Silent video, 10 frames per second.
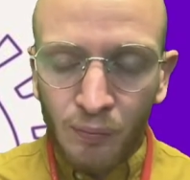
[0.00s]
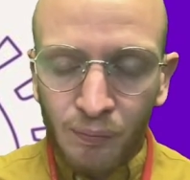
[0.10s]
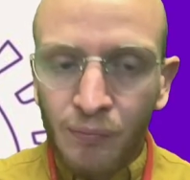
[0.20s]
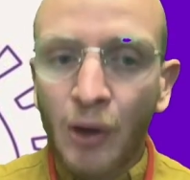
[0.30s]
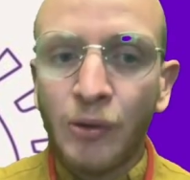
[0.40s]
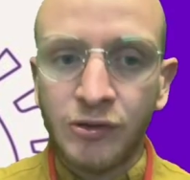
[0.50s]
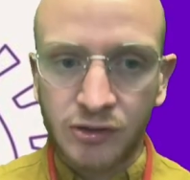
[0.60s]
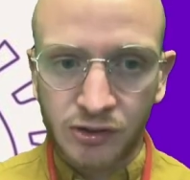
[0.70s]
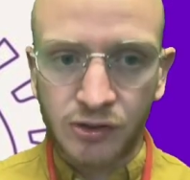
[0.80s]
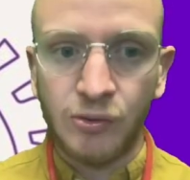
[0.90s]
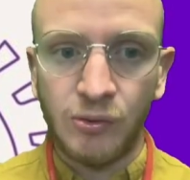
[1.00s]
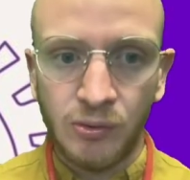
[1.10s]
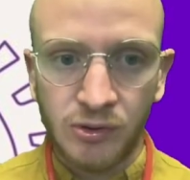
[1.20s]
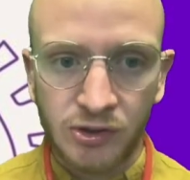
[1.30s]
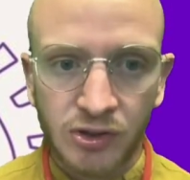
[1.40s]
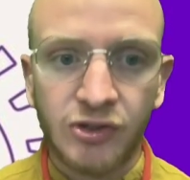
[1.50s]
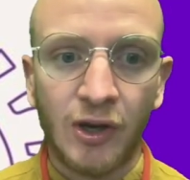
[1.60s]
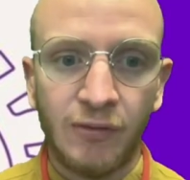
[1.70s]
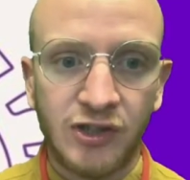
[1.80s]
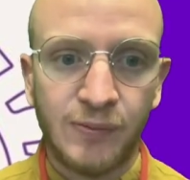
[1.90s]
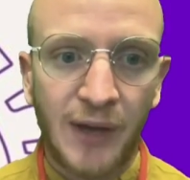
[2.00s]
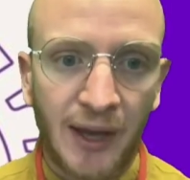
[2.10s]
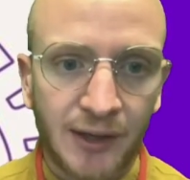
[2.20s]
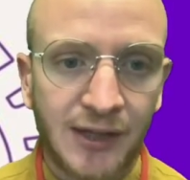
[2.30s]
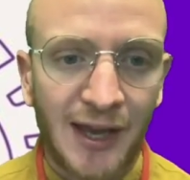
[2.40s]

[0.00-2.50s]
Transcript: most schools show respect